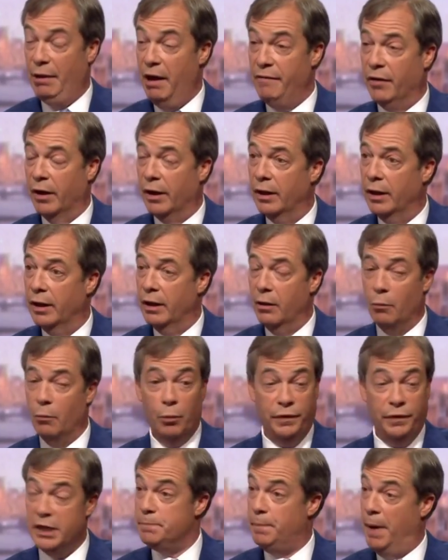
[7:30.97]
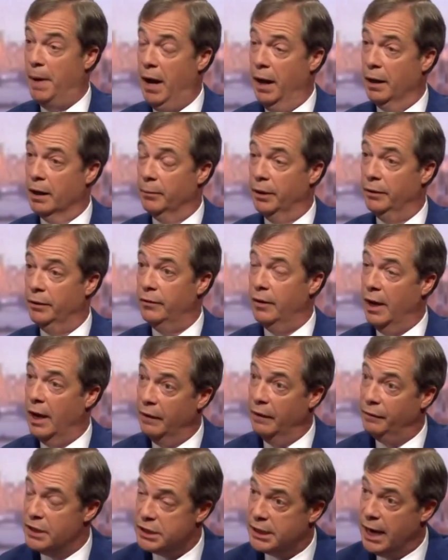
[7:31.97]
However, with this parliament
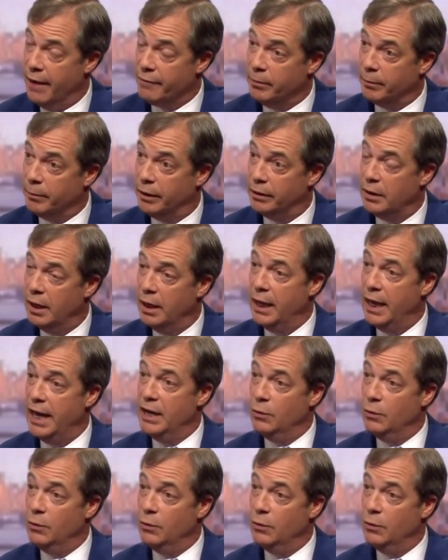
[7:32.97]
and this government,